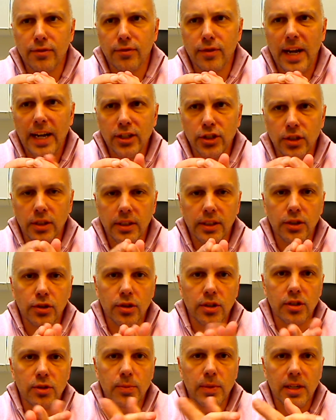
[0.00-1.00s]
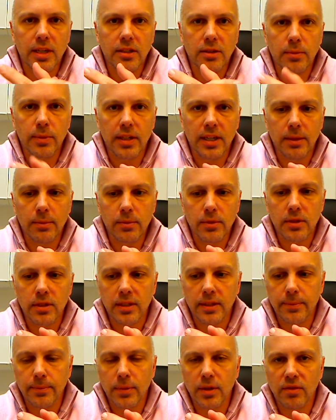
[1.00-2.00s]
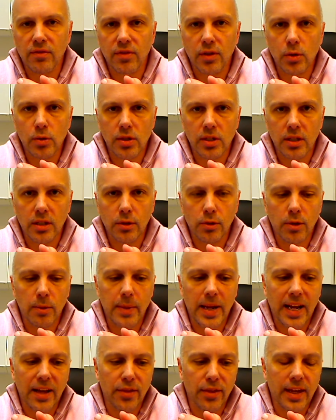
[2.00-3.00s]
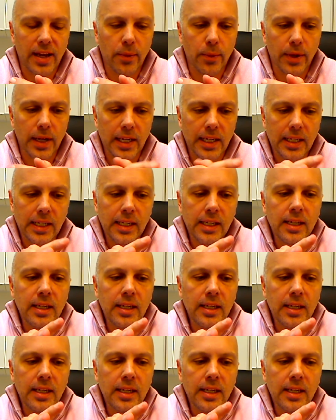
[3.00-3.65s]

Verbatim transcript: fractional inches because it becomes um, confusing to do the math that way.